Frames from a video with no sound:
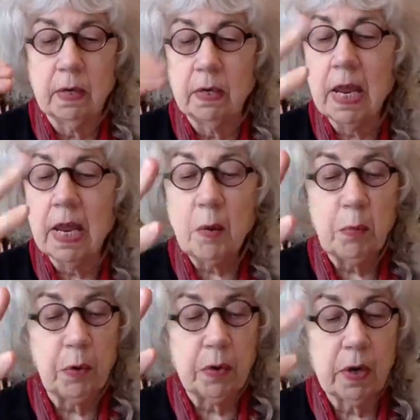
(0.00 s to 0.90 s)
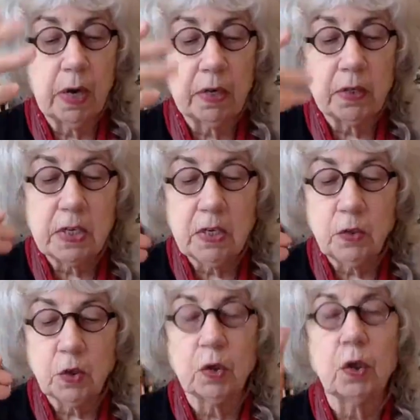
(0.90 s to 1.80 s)
a neighbor, a
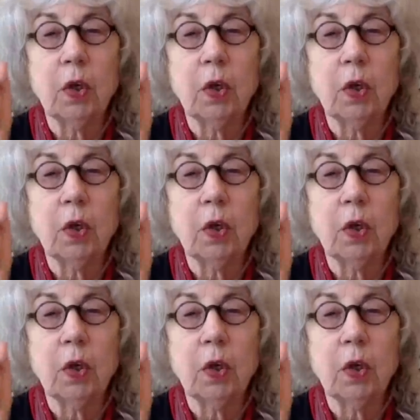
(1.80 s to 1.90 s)
teacher.